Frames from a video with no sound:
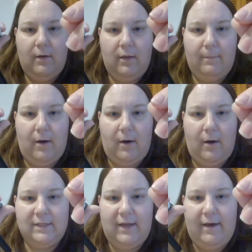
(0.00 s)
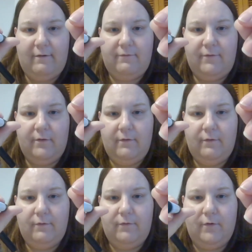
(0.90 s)
And the bottom is an F
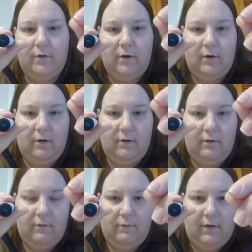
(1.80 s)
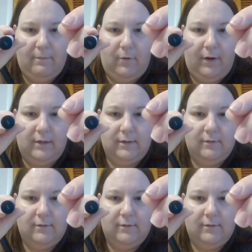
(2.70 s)
for fine point.